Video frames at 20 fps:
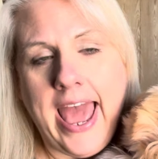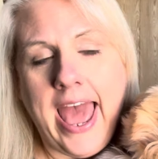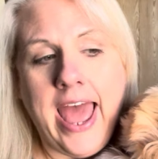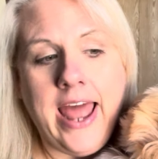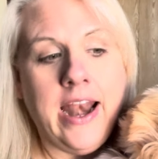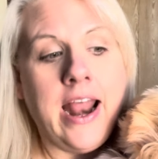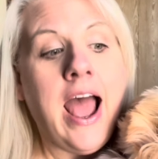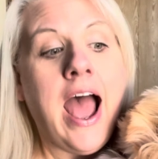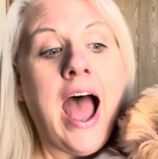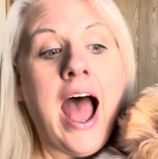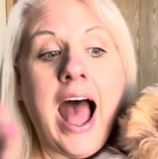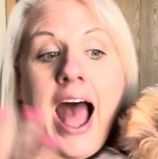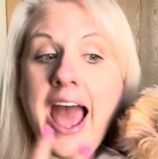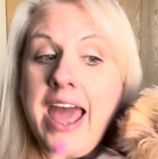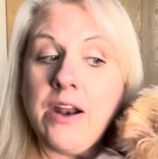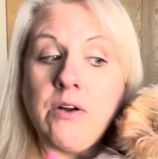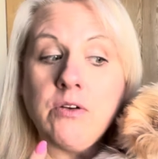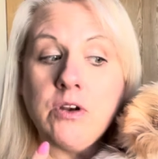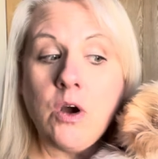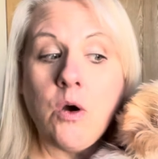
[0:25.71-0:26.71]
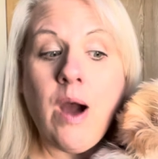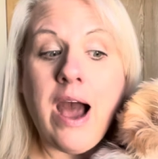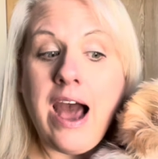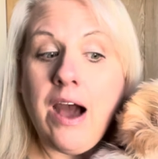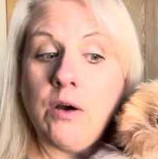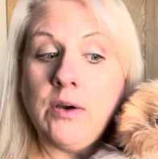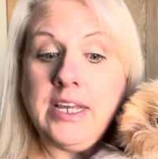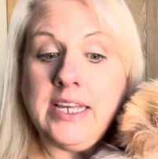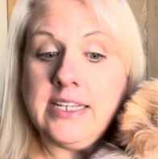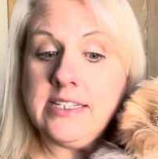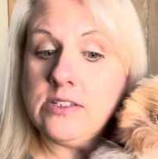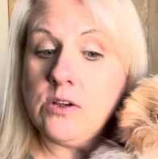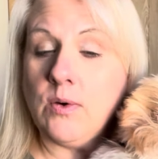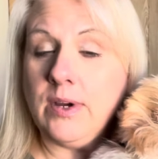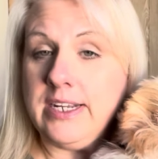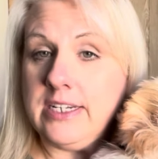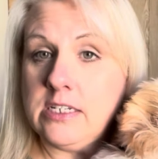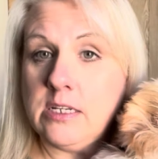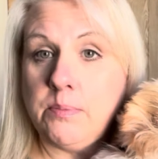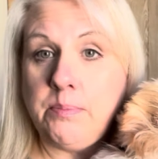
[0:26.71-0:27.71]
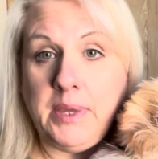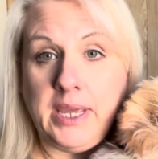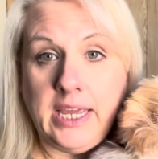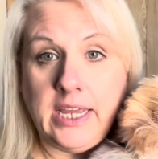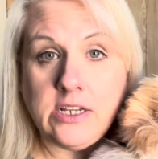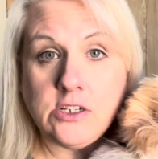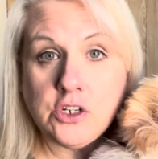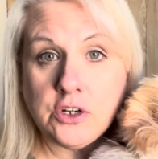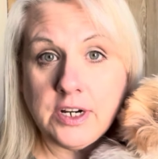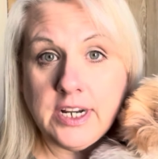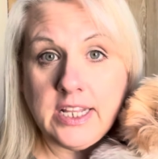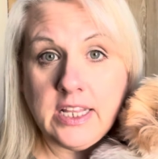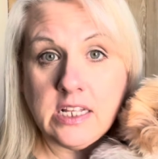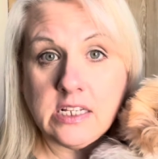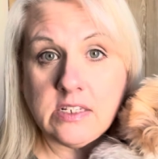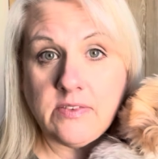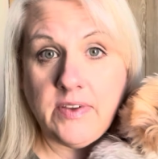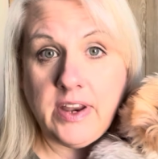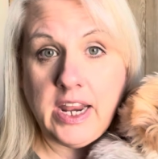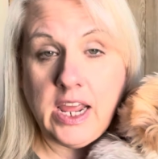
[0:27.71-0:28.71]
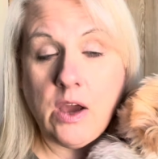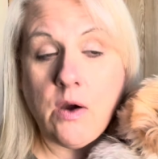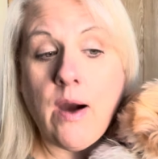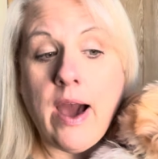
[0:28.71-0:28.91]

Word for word: And I don't know how he's going to be during this video.